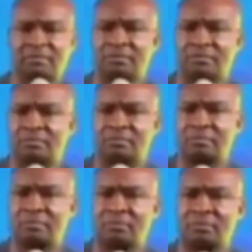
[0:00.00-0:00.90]

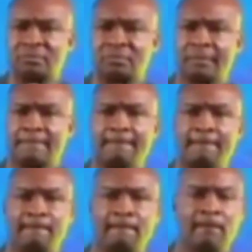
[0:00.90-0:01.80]

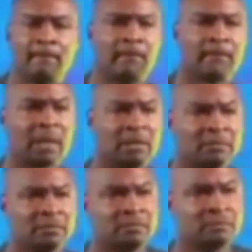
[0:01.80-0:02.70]

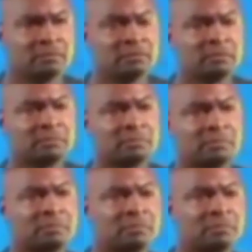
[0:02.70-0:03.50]
Nobody speaks.